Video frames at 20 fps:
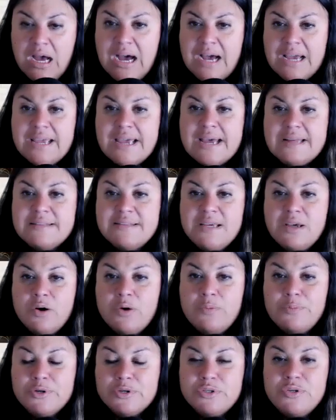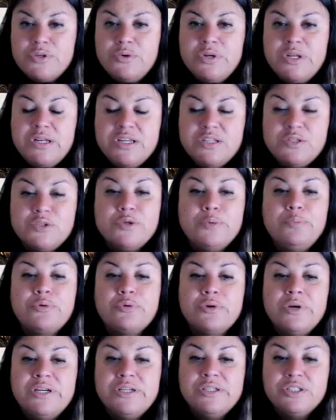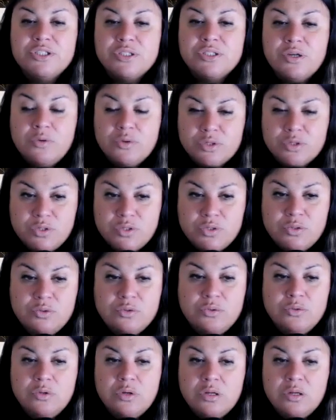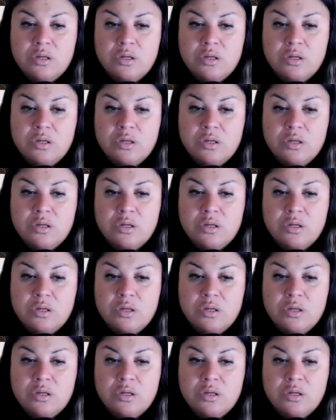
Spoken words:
I got the opportunity to preach or to